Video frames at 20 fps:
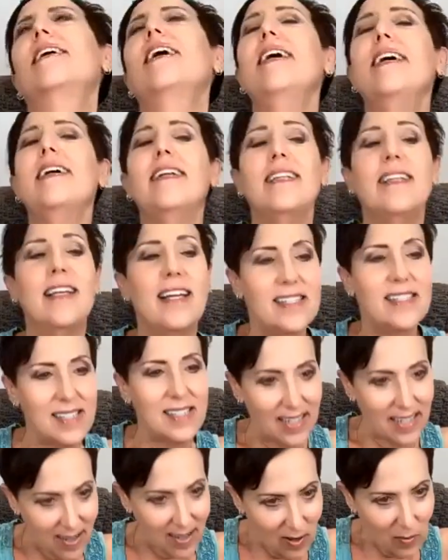well,
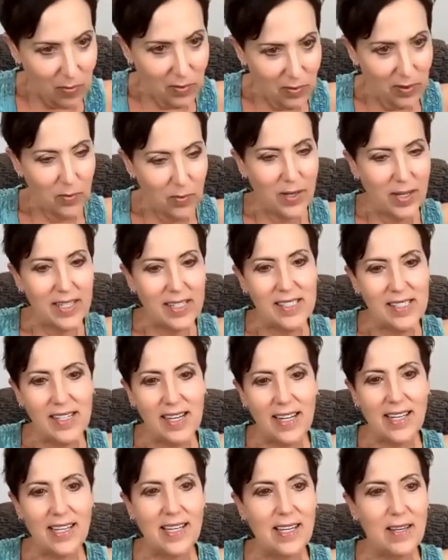lasted a couple of weeks and
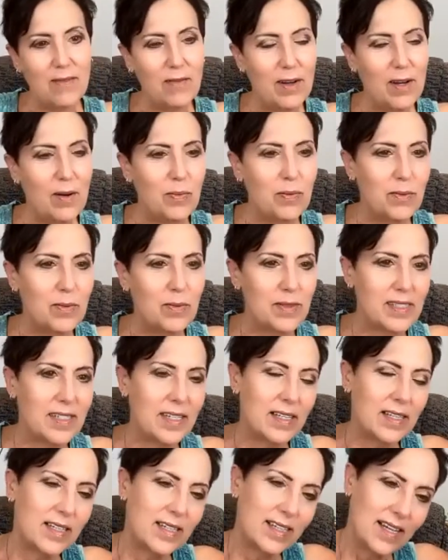I gave up. It was
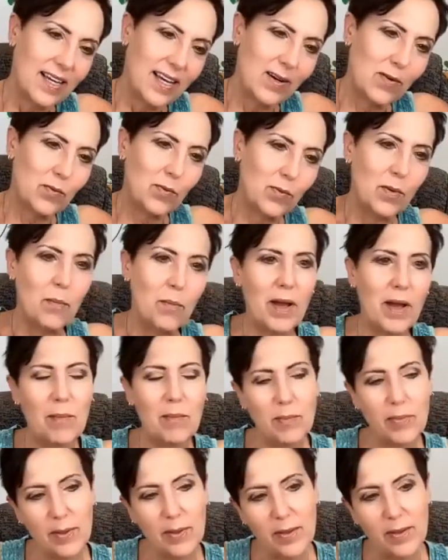like I had to
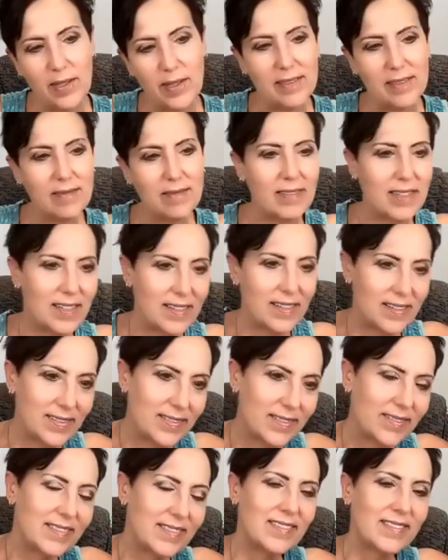remember and, you
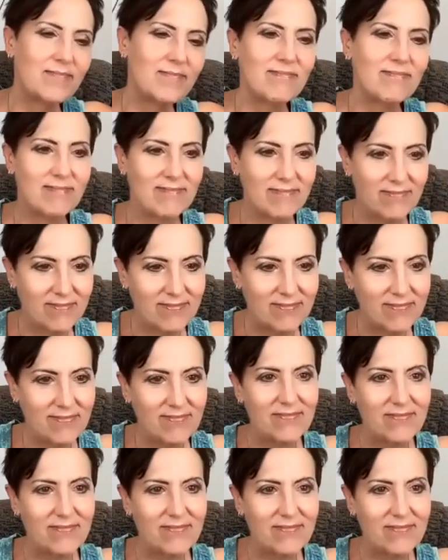know. Mm-hmm.